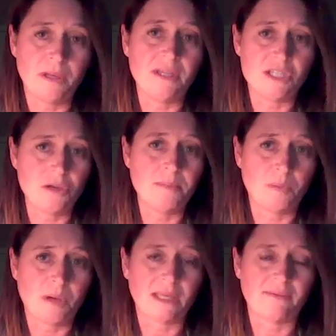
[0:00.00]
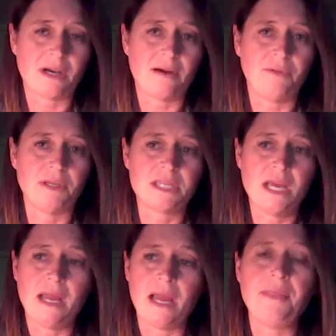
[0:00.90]
these human wildlife conflicts,
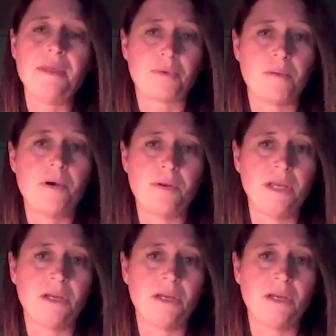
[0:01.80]
and then promoting